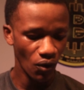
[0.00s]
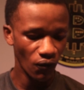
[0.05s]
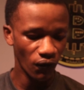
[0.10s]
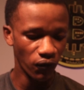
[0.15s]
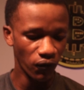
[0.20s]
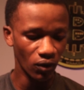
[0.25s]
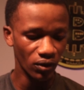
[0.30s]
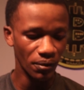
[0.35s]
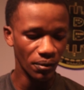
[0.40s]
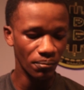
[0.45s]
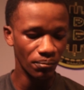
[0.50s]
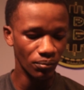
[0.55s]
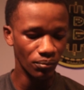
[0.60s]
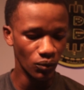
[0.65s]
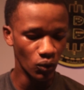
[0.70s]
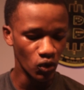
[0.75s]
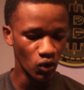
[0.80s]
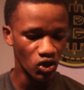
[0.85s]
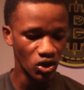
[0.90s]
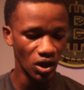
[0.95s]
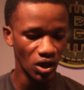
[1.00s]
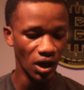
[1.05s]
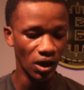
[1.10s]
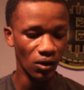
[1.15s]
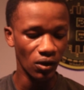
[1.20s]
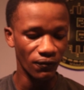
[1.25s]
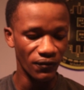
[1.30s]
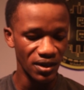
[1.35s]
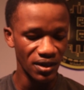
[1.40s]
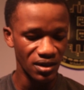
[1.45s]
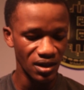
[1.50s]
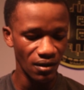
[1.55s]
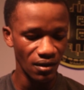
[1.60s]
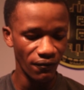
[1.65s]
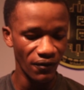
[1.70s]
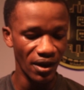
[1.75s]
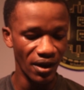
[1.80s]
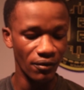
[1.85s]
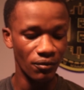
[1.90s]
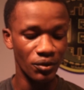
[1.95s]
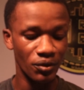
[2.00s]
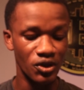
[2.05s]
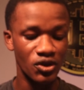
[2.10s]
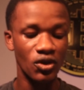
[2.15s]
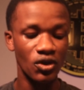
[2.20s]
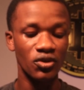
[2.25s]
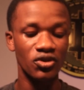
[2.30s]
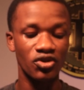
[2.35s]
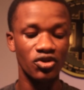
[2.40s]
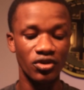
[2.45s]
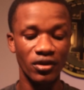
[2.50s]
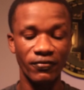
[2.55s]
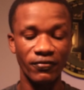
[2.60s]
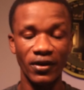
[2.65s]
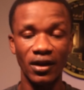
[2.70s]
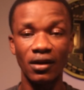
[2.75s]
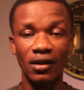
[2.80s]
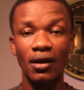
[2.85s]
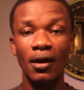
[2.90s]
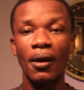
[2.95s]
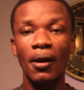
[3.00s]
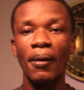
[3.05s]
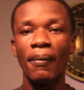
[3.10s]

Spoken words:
for the most innovative and result-driven